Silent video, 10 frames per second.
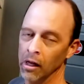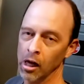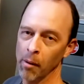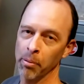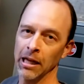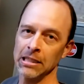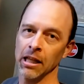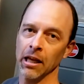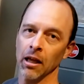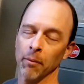A place
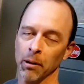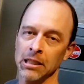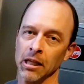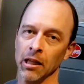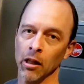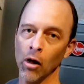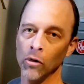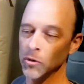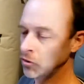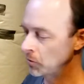like
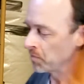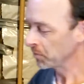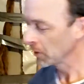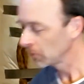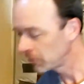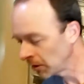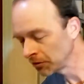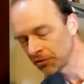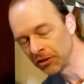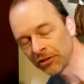Lowe's
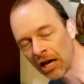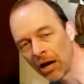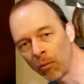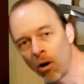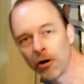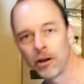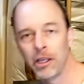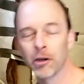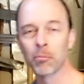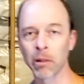sells these hot water
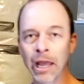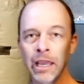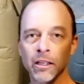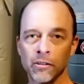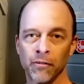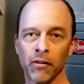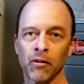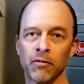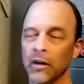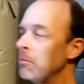heater blankets for this very